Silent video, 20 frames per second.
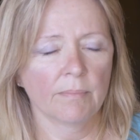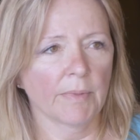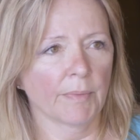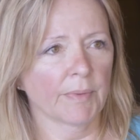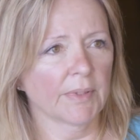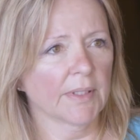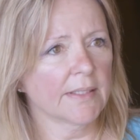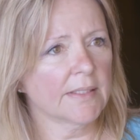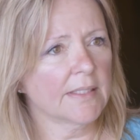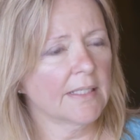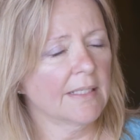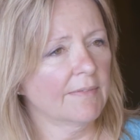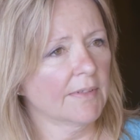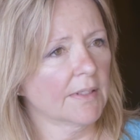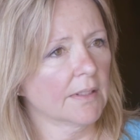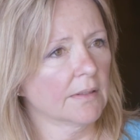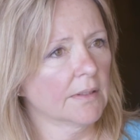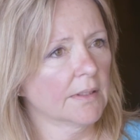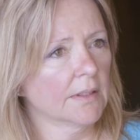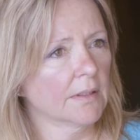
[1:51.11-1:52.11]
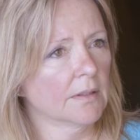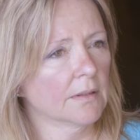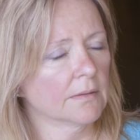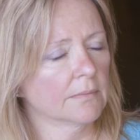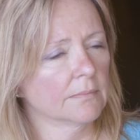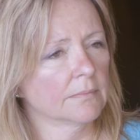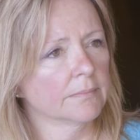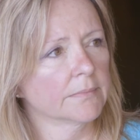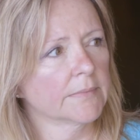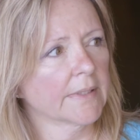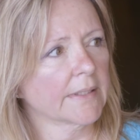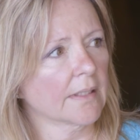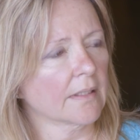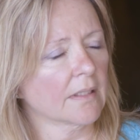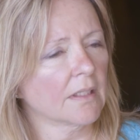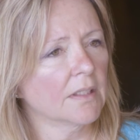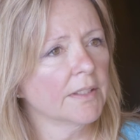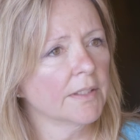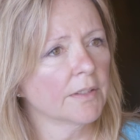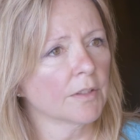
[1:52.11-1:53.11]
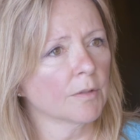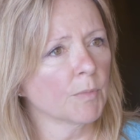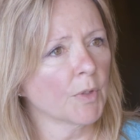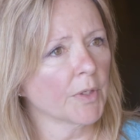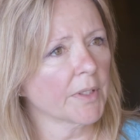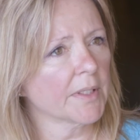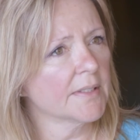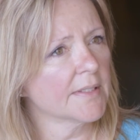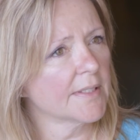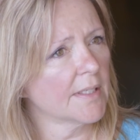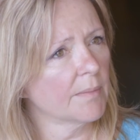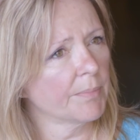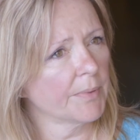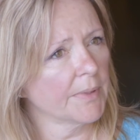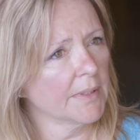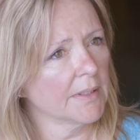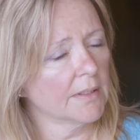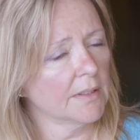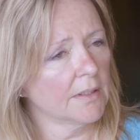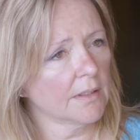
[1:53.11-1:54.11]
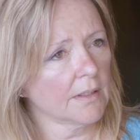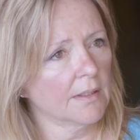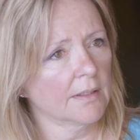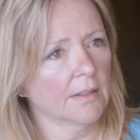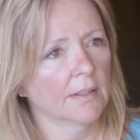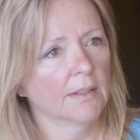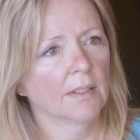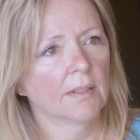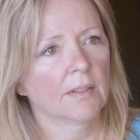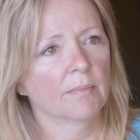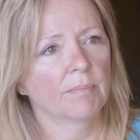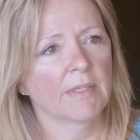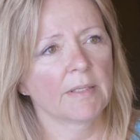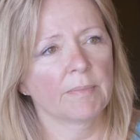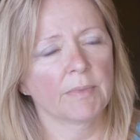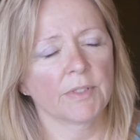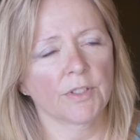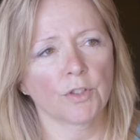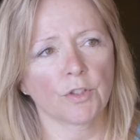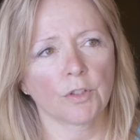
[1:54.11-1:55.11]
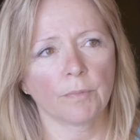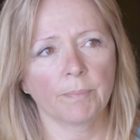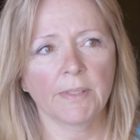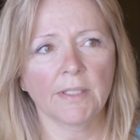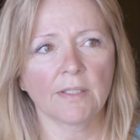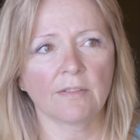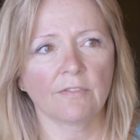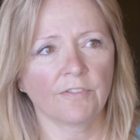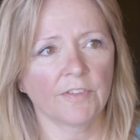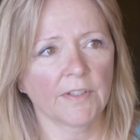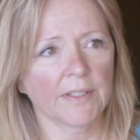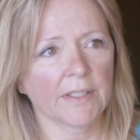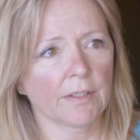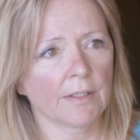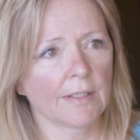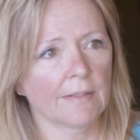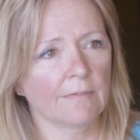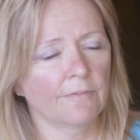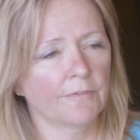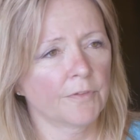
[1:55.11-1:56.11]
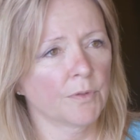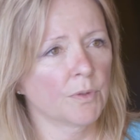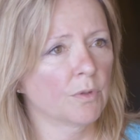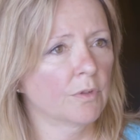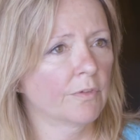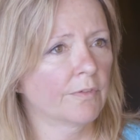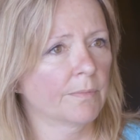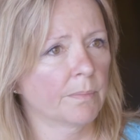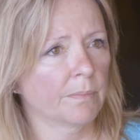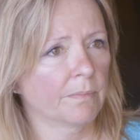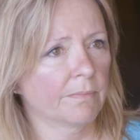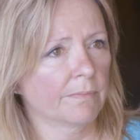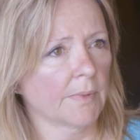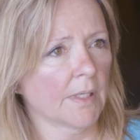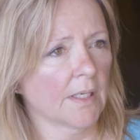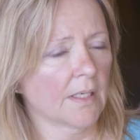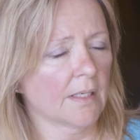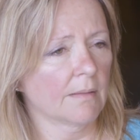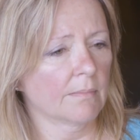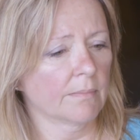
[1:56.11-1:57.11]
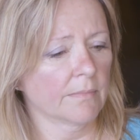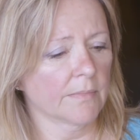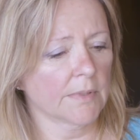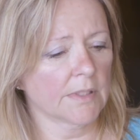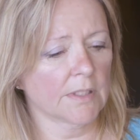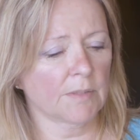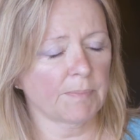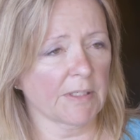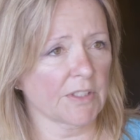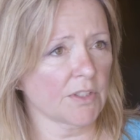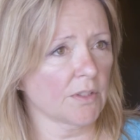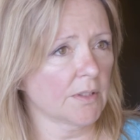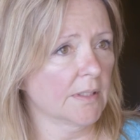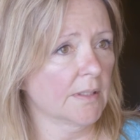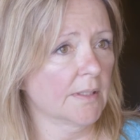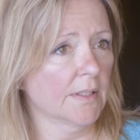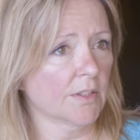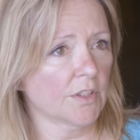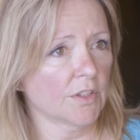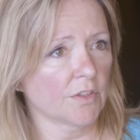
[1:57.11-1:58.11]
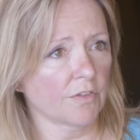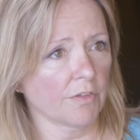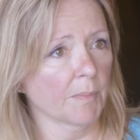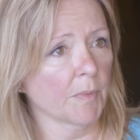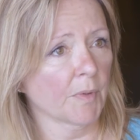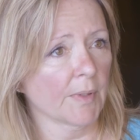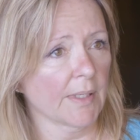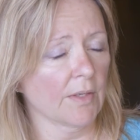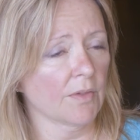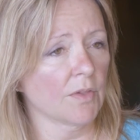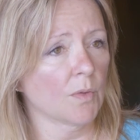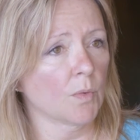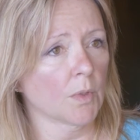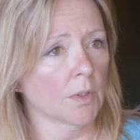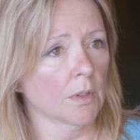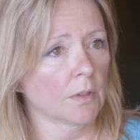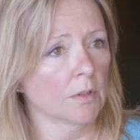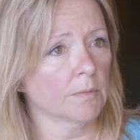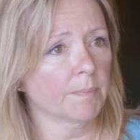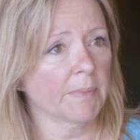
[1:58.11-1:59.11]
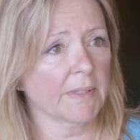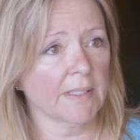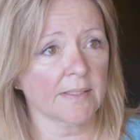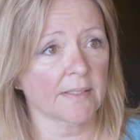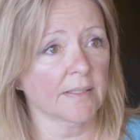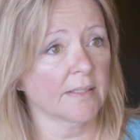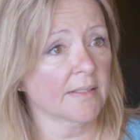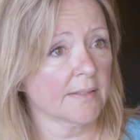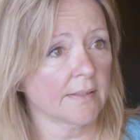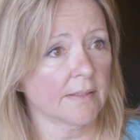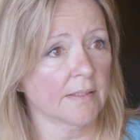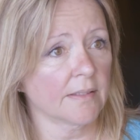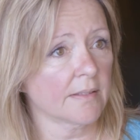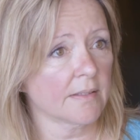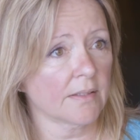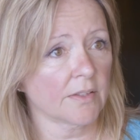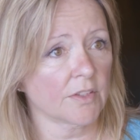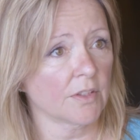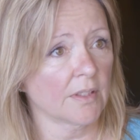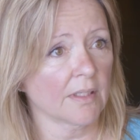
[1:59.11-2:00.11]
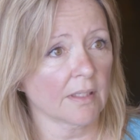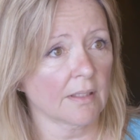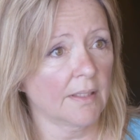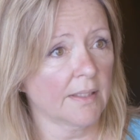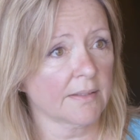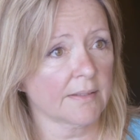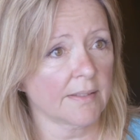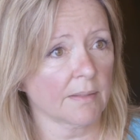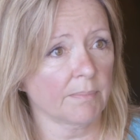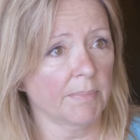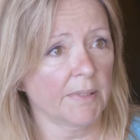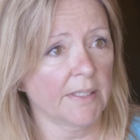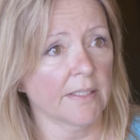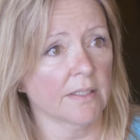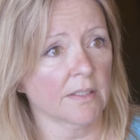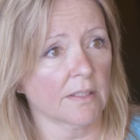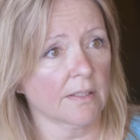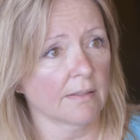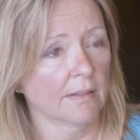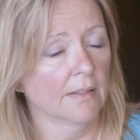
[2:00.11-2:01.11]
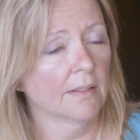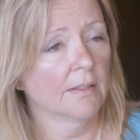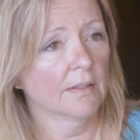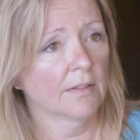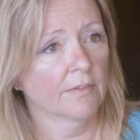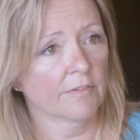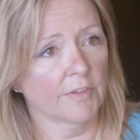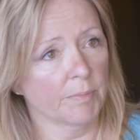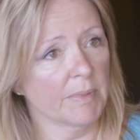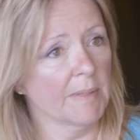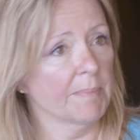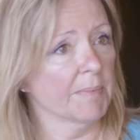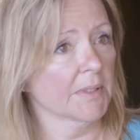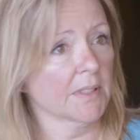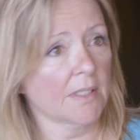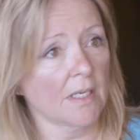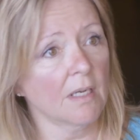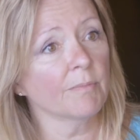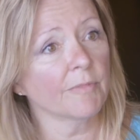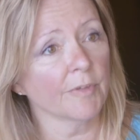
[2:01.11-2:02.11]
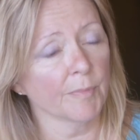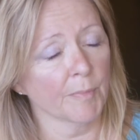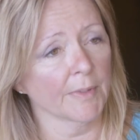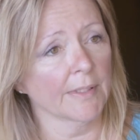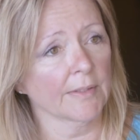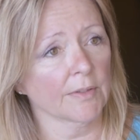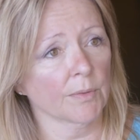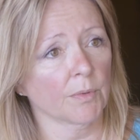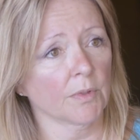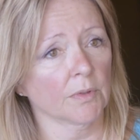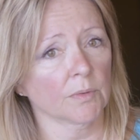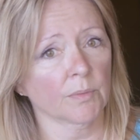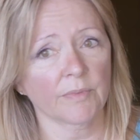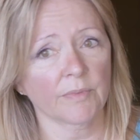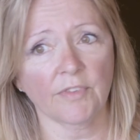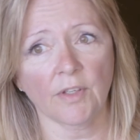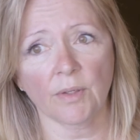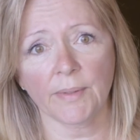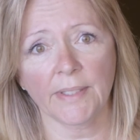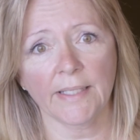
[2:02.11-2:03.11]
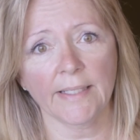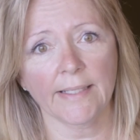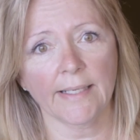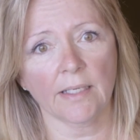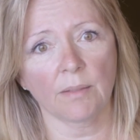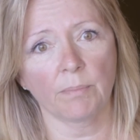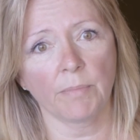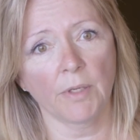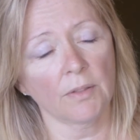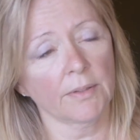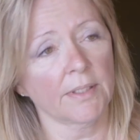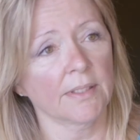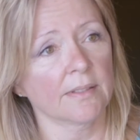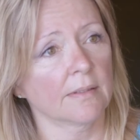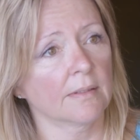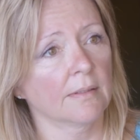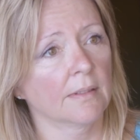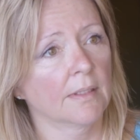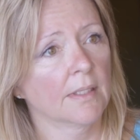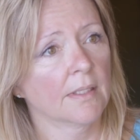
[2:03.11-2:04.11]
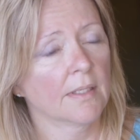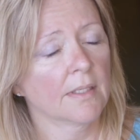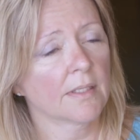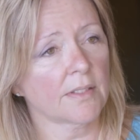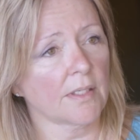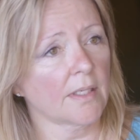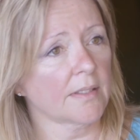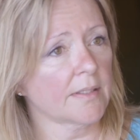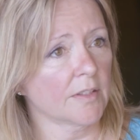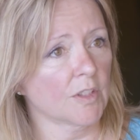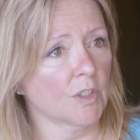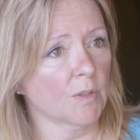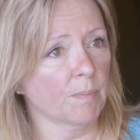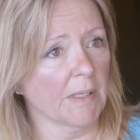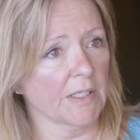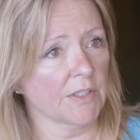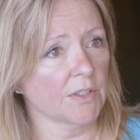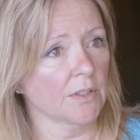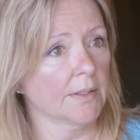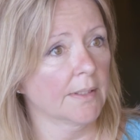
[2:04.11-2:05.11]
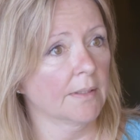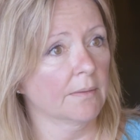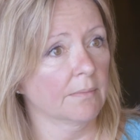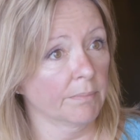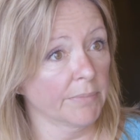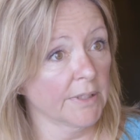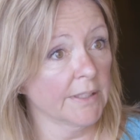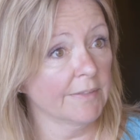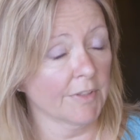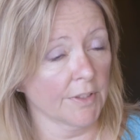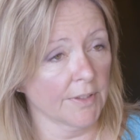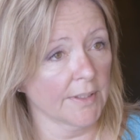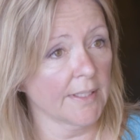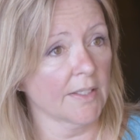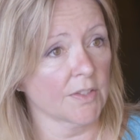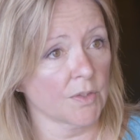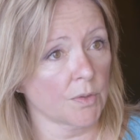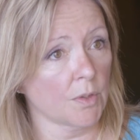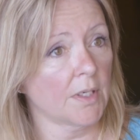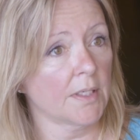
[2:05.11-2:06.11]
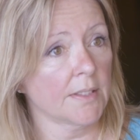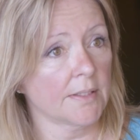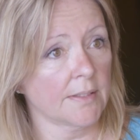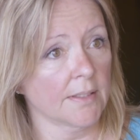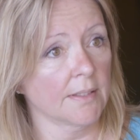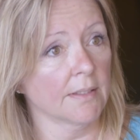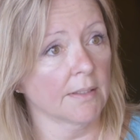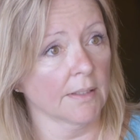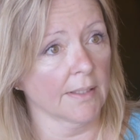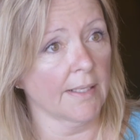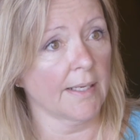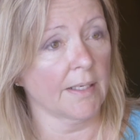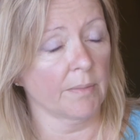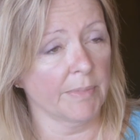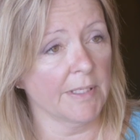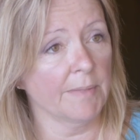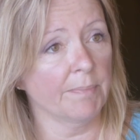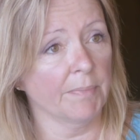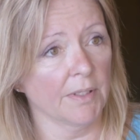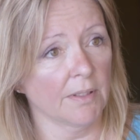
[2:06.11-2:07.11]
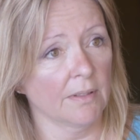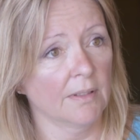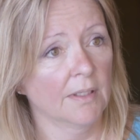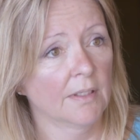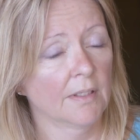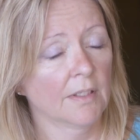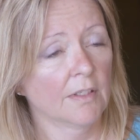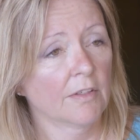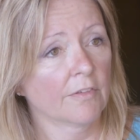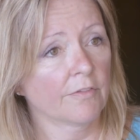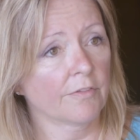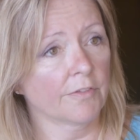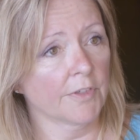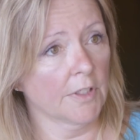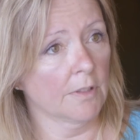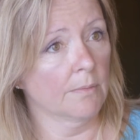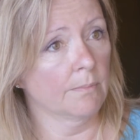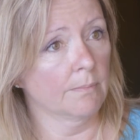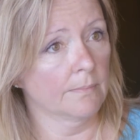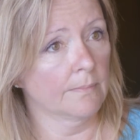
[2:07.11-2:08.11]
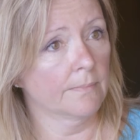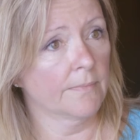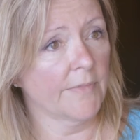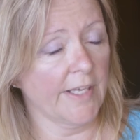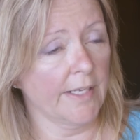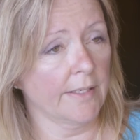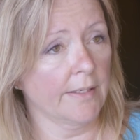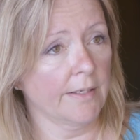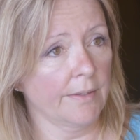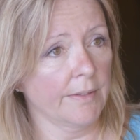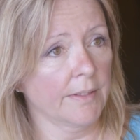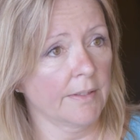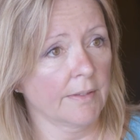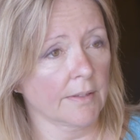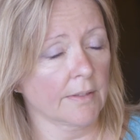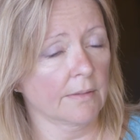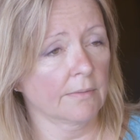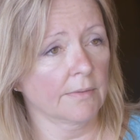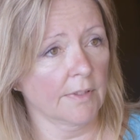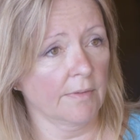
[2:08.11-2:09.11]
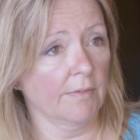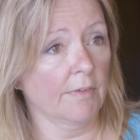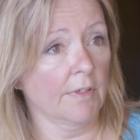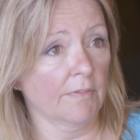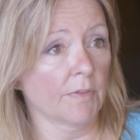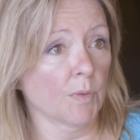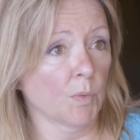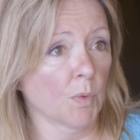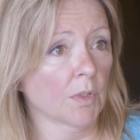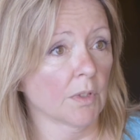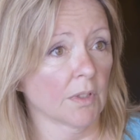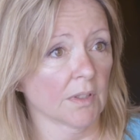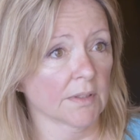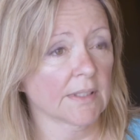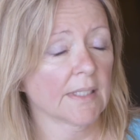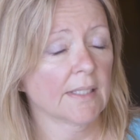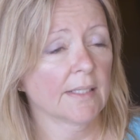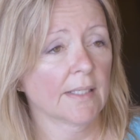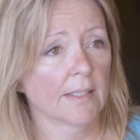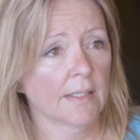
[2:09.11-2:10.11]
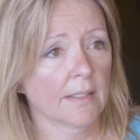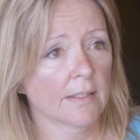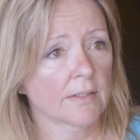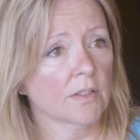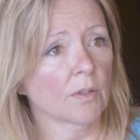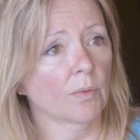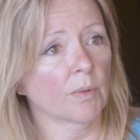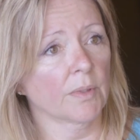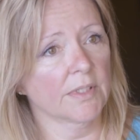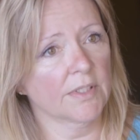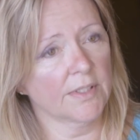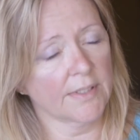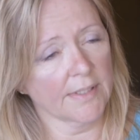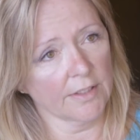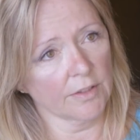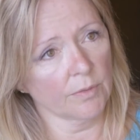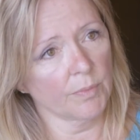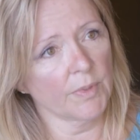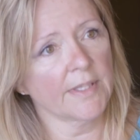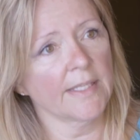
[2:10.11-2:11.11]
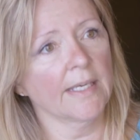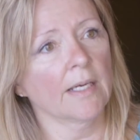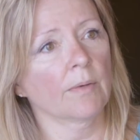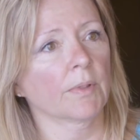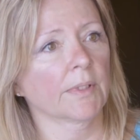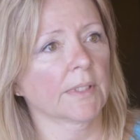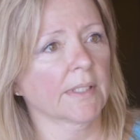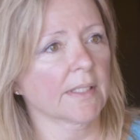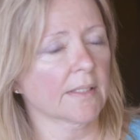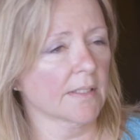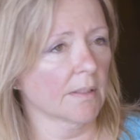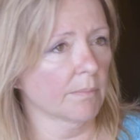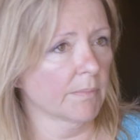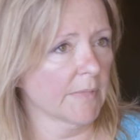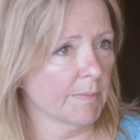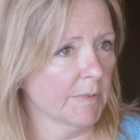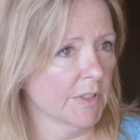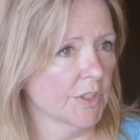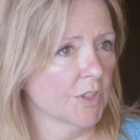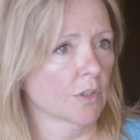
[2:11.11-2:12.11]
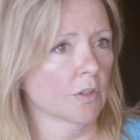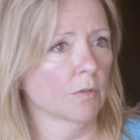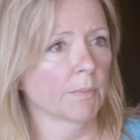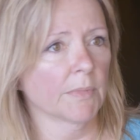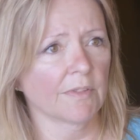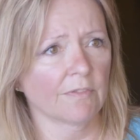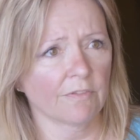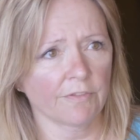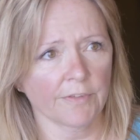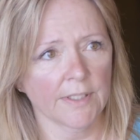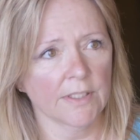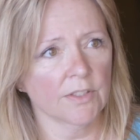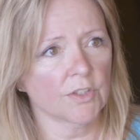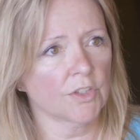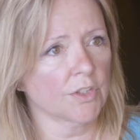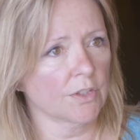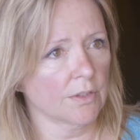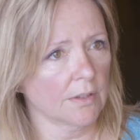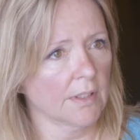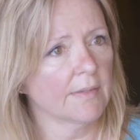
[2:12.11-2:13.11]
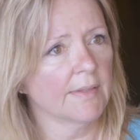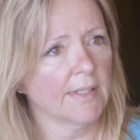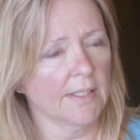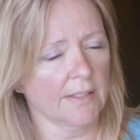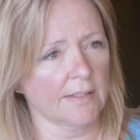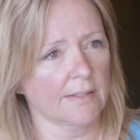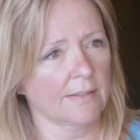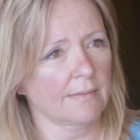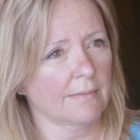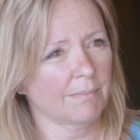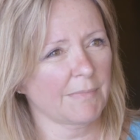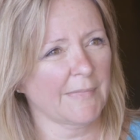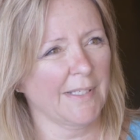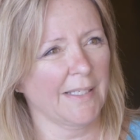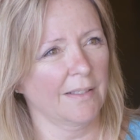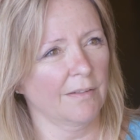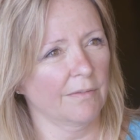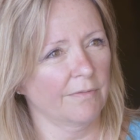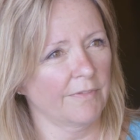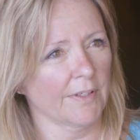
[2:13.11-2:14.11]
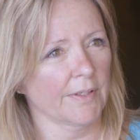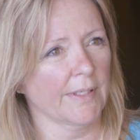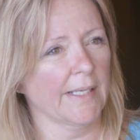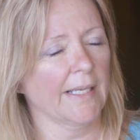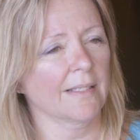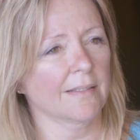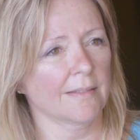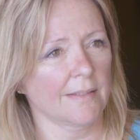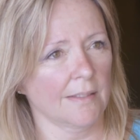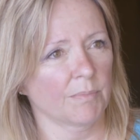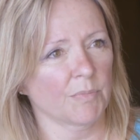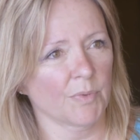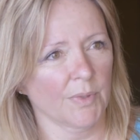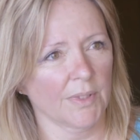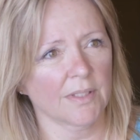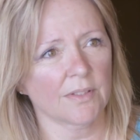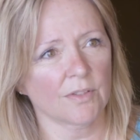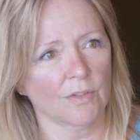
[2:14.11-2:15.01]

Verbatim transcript: But we'd like to have it a little, like a cleaner, more contemporary look, maybe European flair on food, specialty dishes from around the world, because this is such an eclectic place for people to come from around the world. already got a Balkan sausage special that, believe it or not, draws in a lot of people from that area of the world. So we started with that. We're going to get something maybe German, French, and that's kind of our concept with it